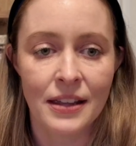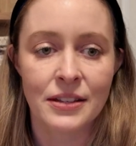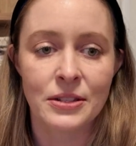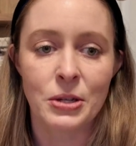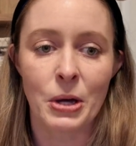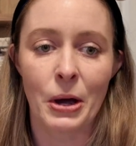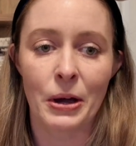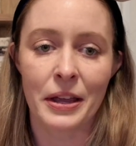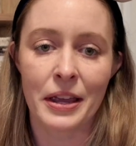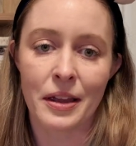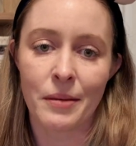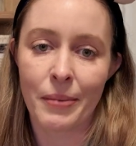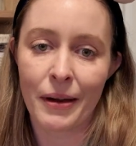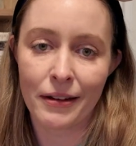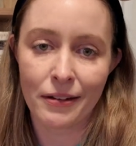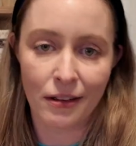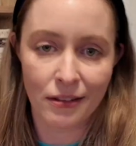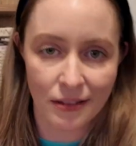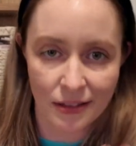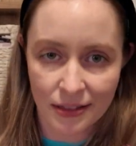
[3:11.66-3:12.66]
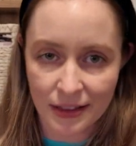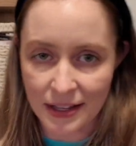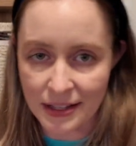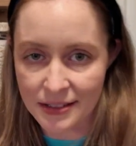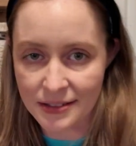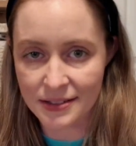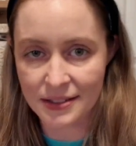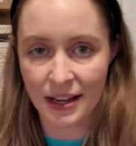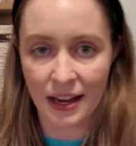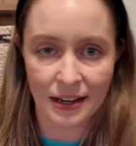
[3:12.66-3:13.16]
talking about all the
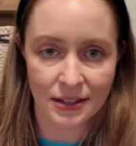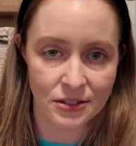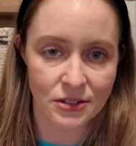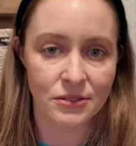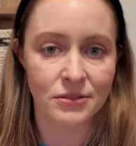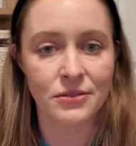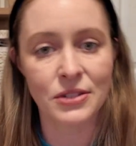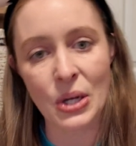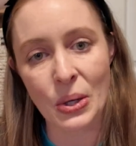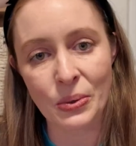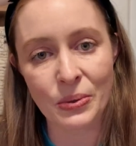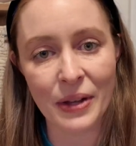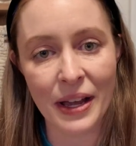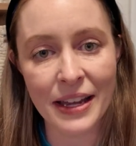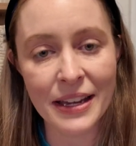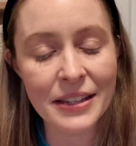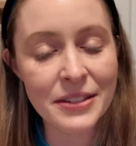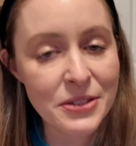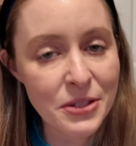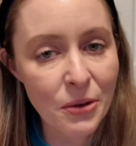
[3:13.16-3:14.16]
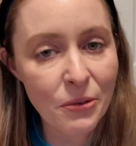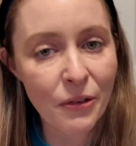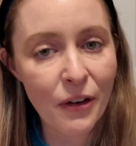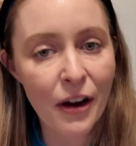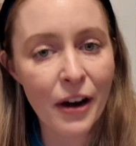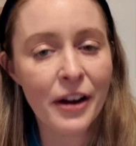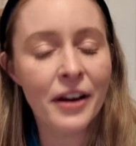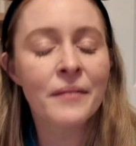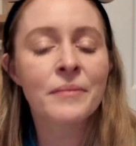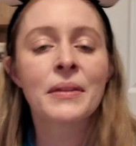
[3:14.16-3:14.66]
things I don't like so
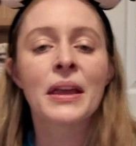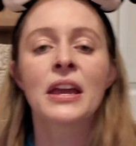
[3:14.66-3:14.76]
far.